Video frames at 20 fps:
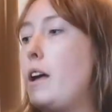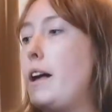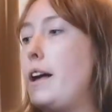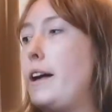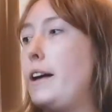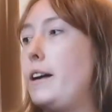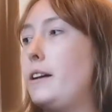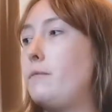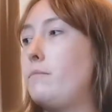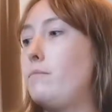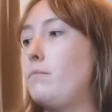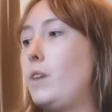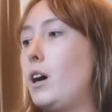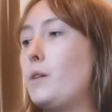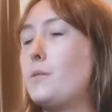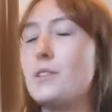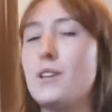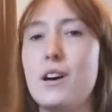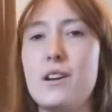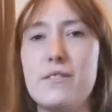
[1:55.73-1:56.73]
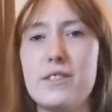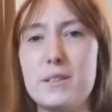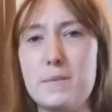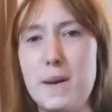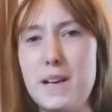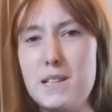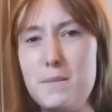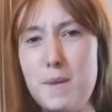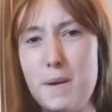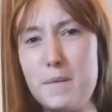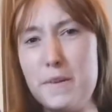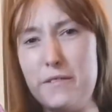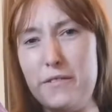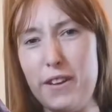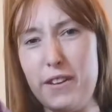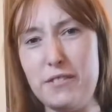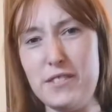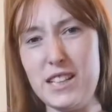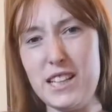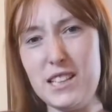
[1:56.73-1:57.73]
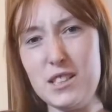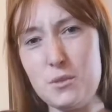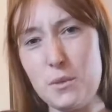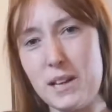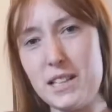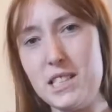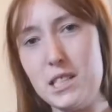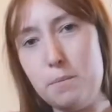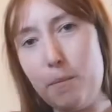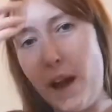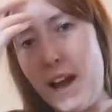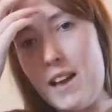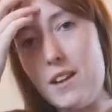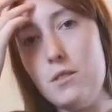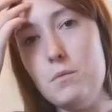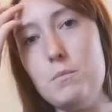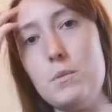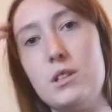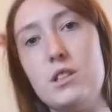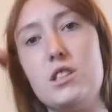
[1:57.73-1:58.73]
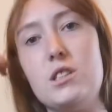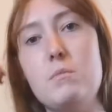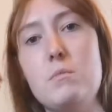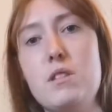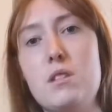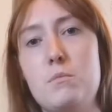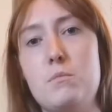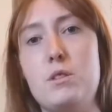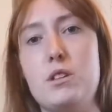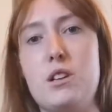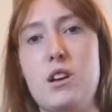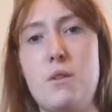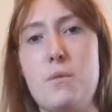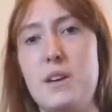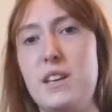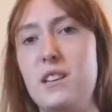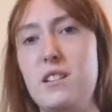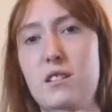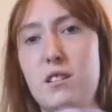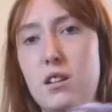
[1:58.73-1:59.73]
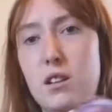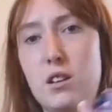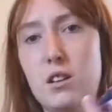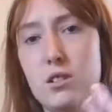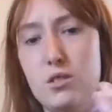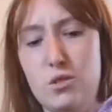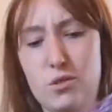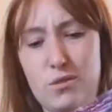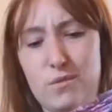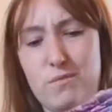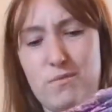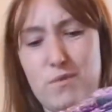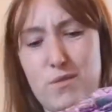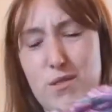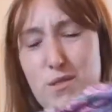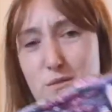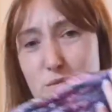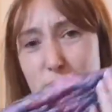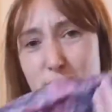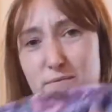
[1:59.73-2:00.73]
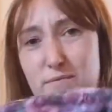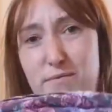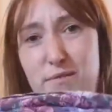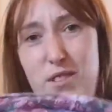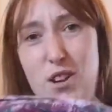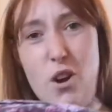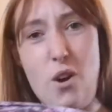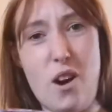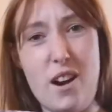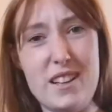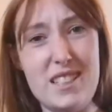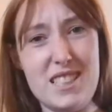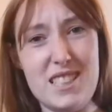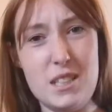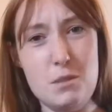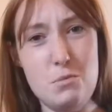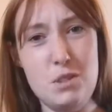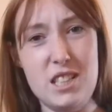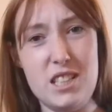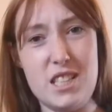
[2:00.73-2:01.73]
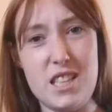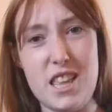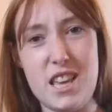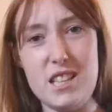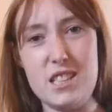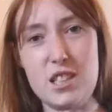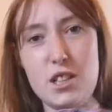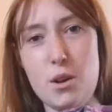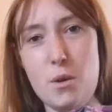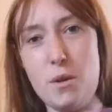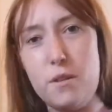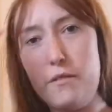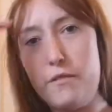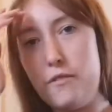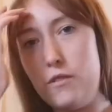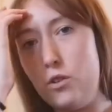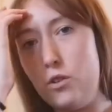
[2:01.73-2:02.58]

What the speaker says: I was kind of expecting maybe £15-20, but some of them were going sort of kind of similar to this, are going